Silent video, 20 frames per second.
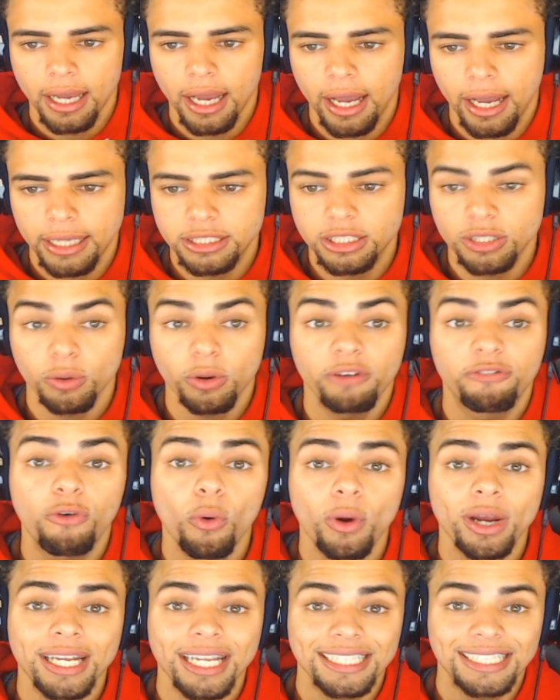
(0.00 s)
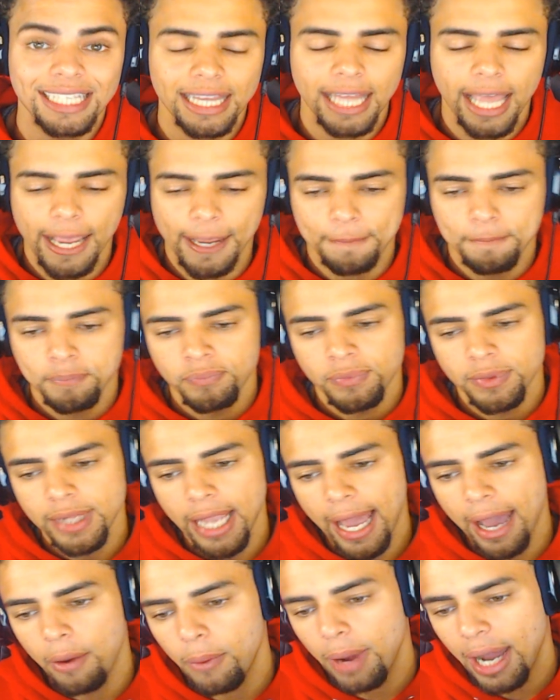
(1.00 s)
to avoid a delay.
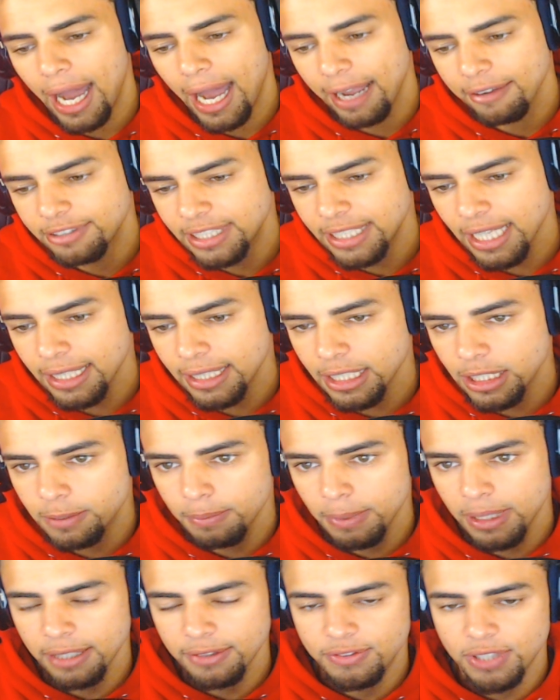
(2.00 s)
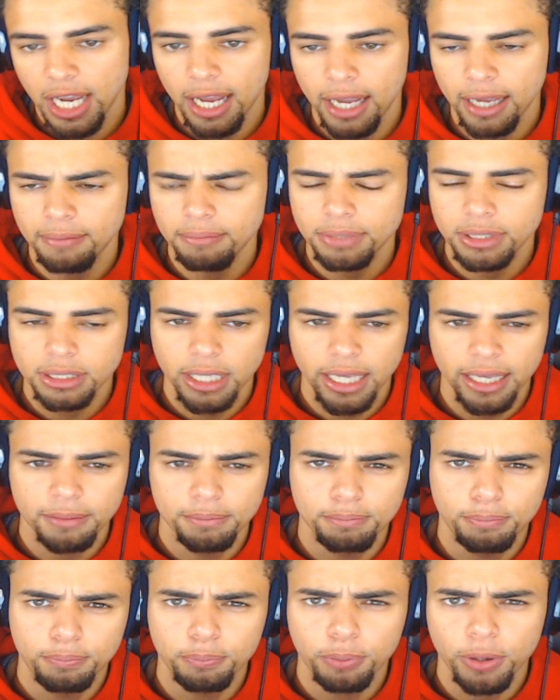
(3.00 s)
Now, I've said this many times in
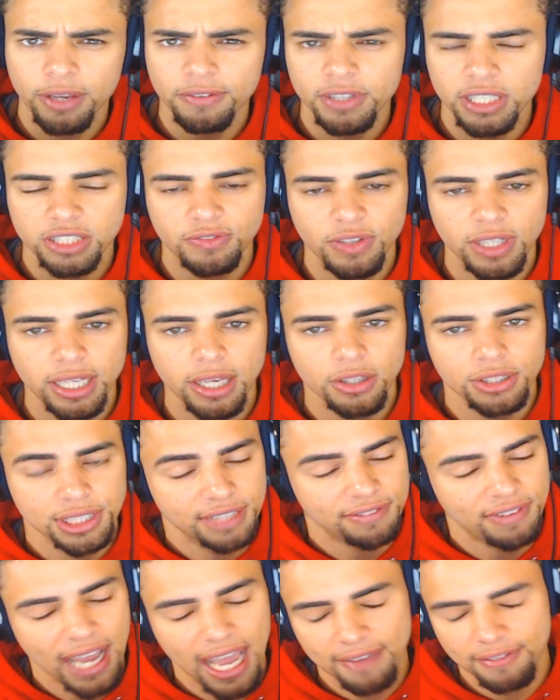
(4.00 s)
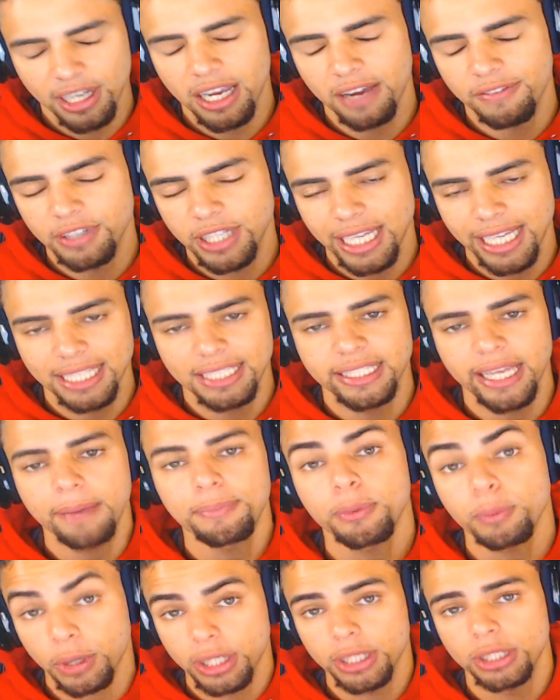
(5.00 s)
previous videos, and if I haven't covered it in depth,
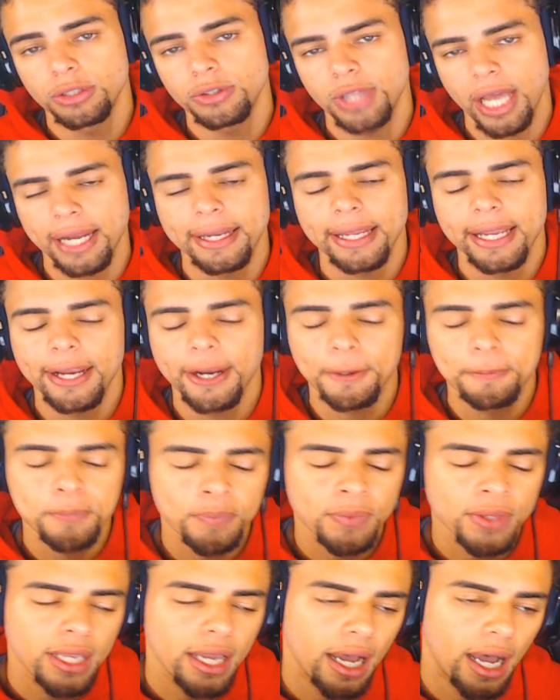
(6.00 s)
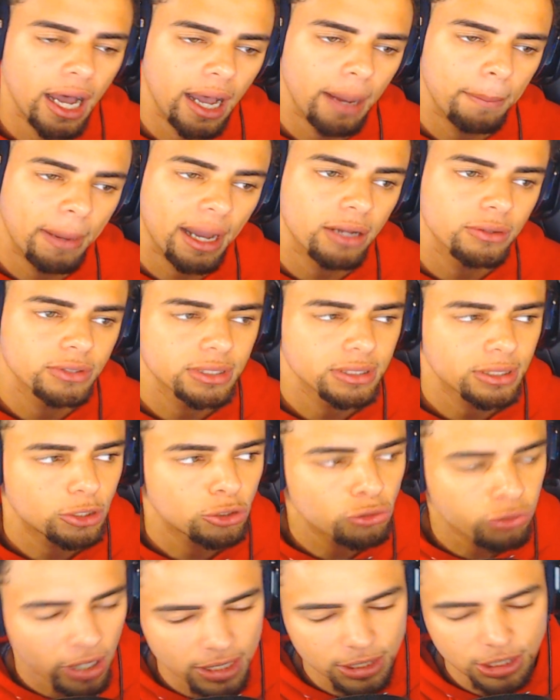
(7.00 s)
we're going to do that here, about
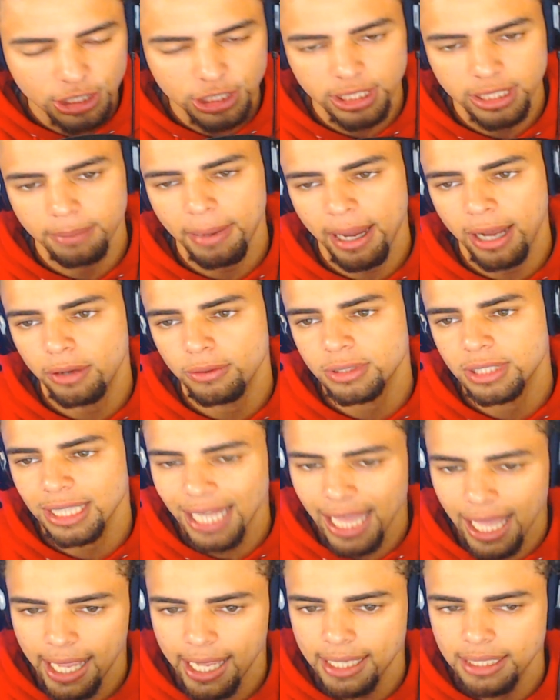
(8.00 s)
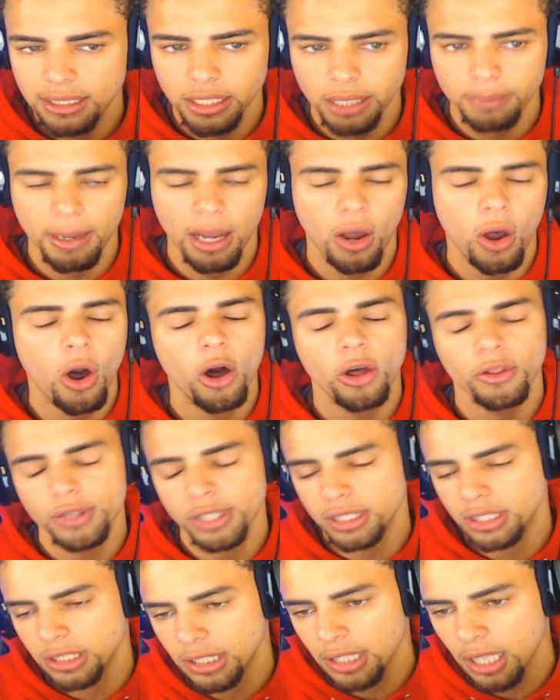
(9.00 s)
crunch and about delays and about all this
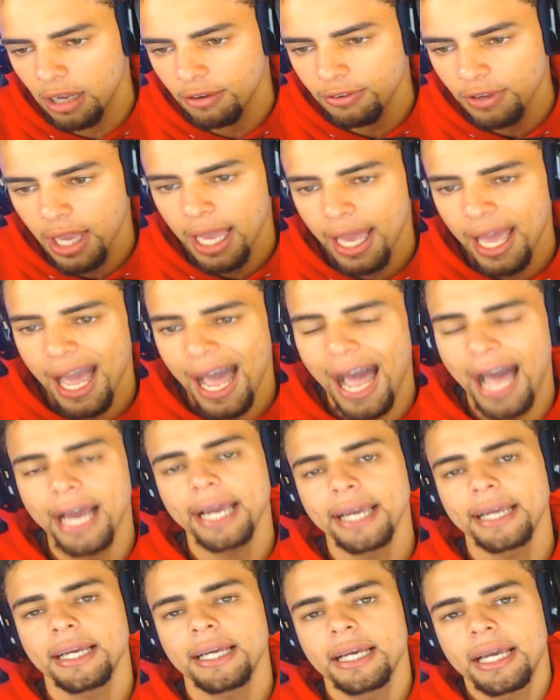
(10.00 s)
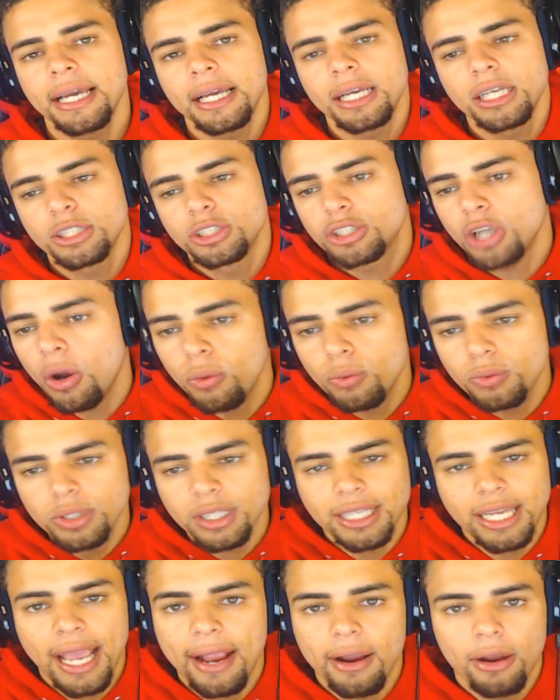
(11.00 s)
stuff. I don't
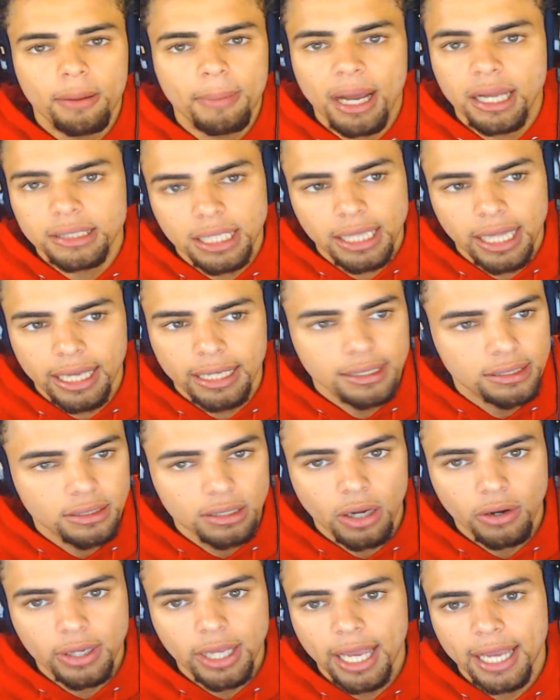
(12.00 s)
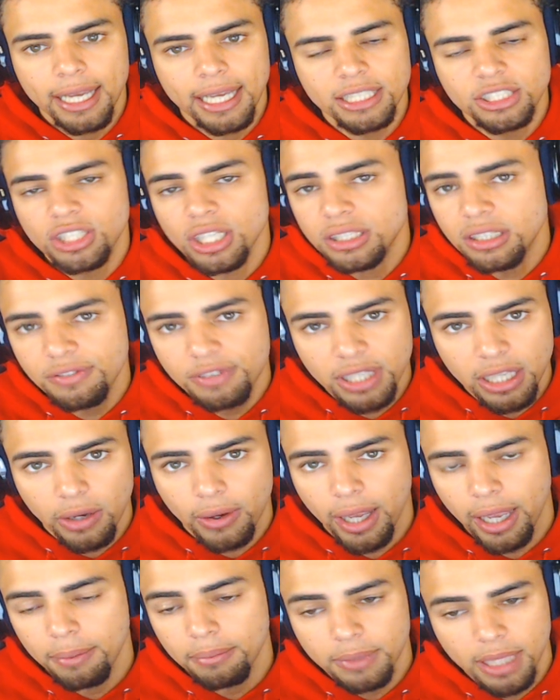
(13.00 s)
care about delays, okay? It's just a video
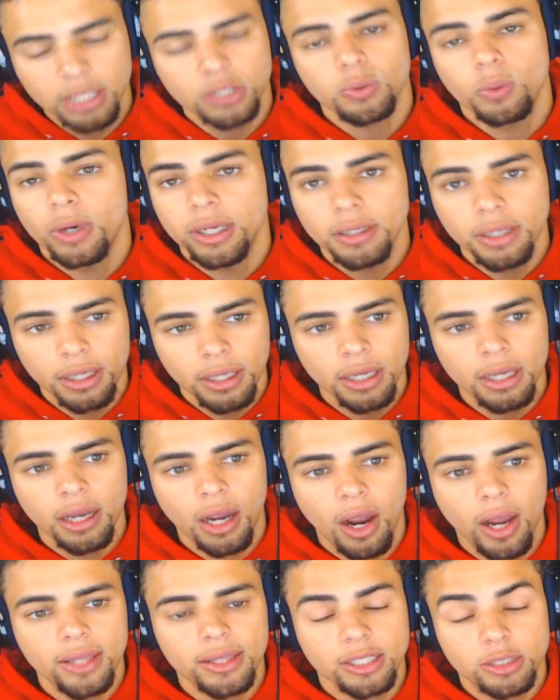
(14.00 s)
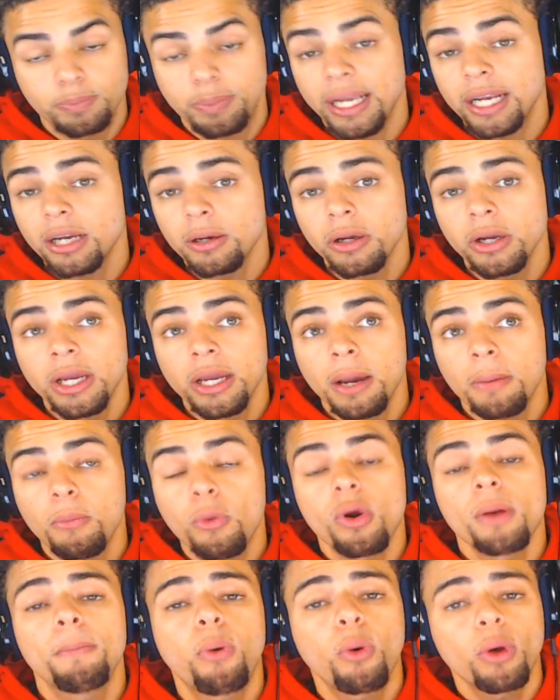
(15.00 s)
game. That's one. All right, there's bigger, more
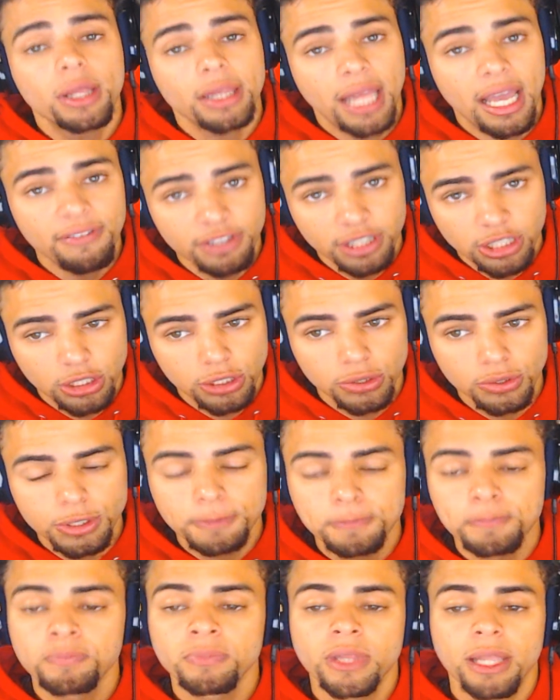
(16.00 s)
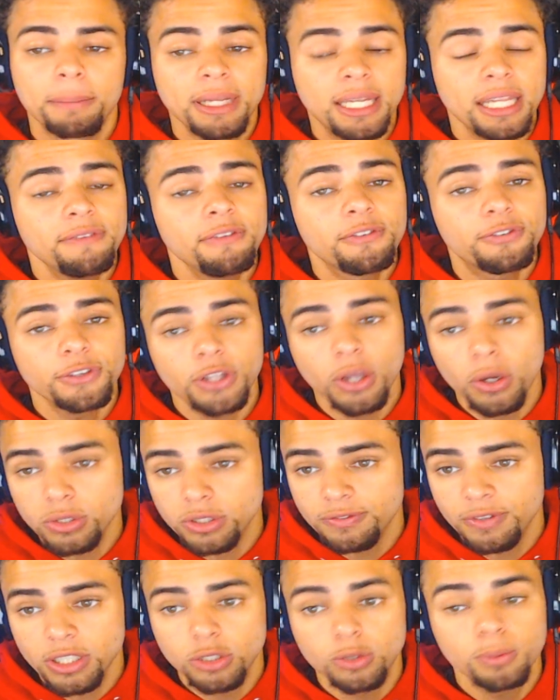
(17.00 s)
important life issues. But even for those of
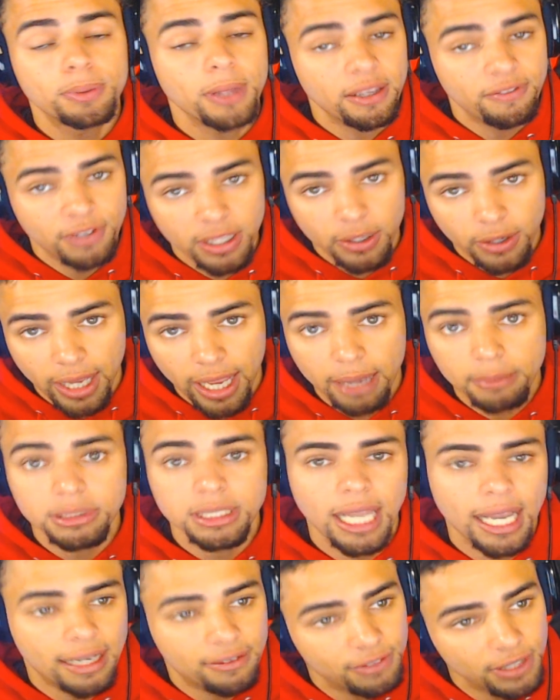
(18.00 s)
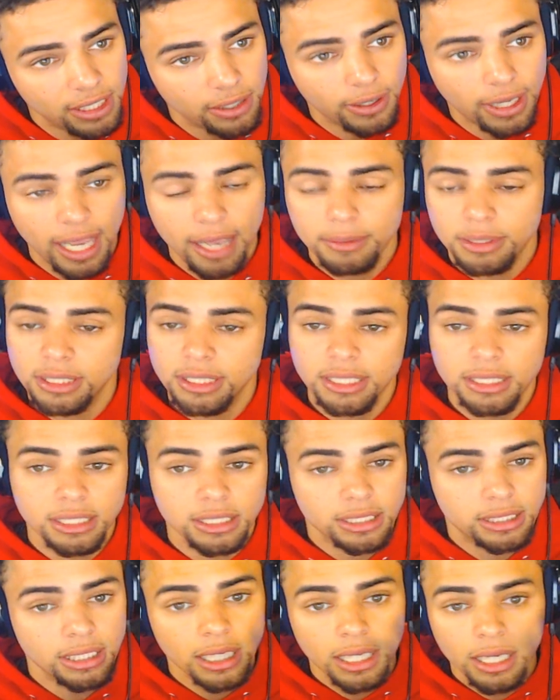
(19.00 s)
us who play video games, like video games, and this
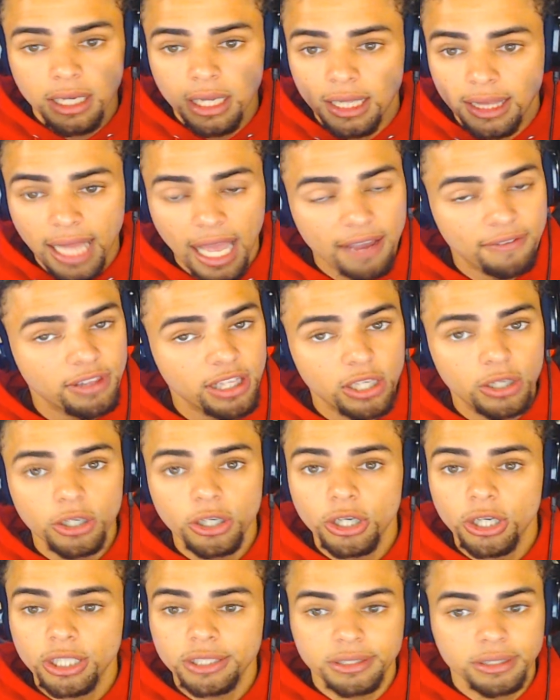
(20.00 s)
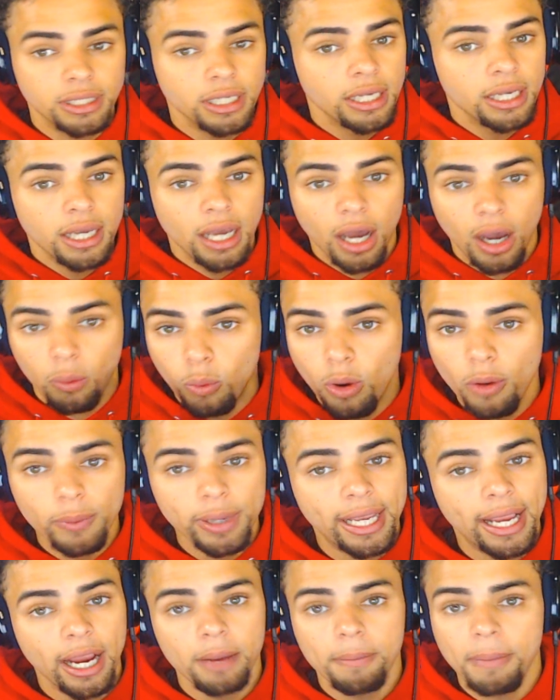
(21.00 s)
is livelihood and what we
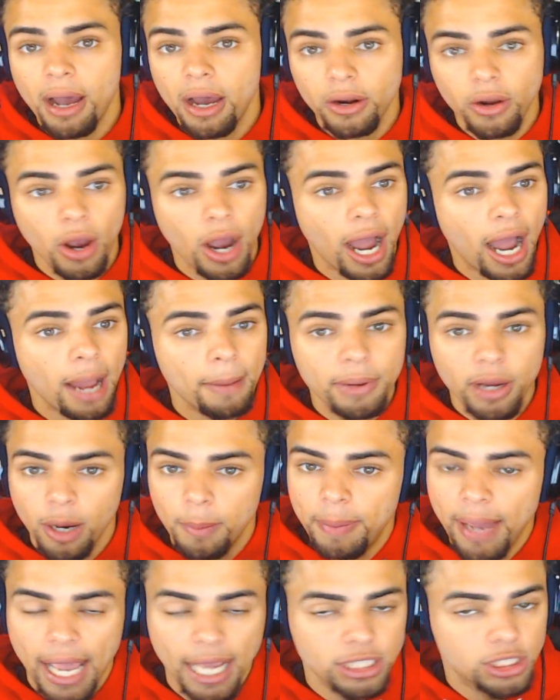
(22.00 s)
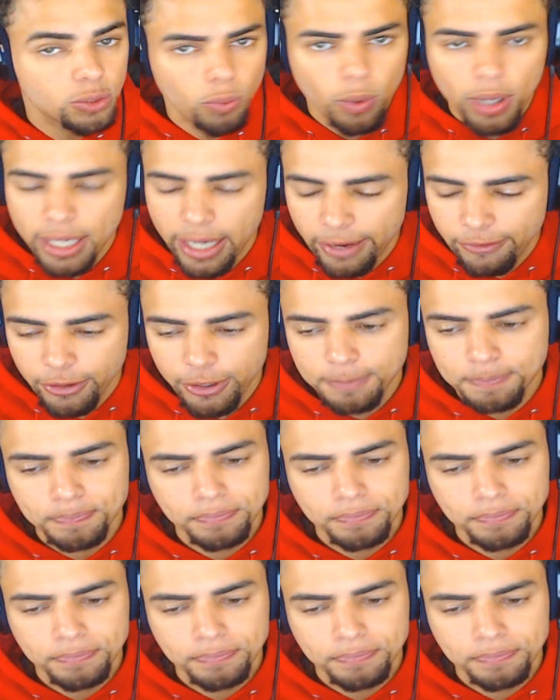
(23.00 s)
care about, our hobby, our passion, whatever,